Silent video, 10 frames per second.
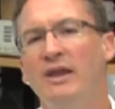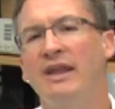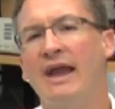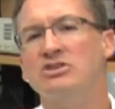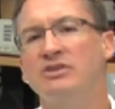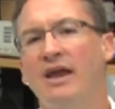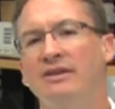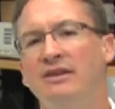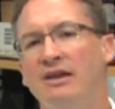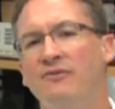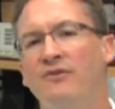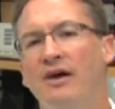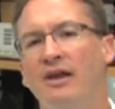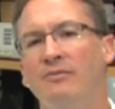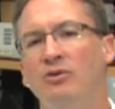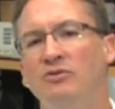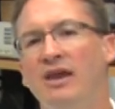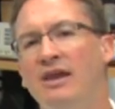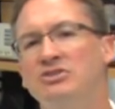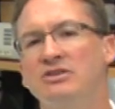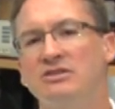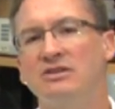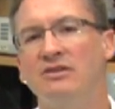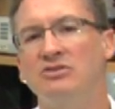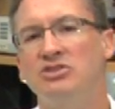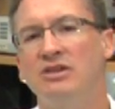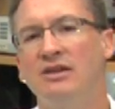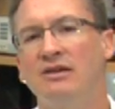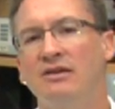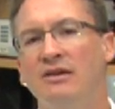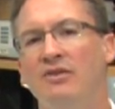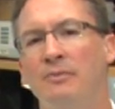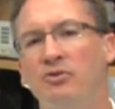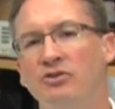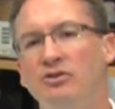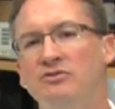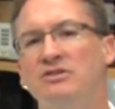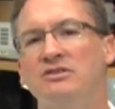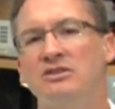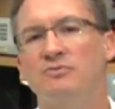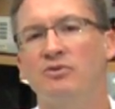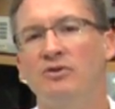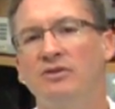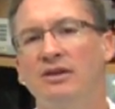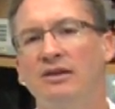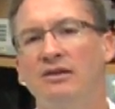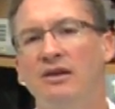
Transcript: We can actually identify mutations in the gene that produces this protein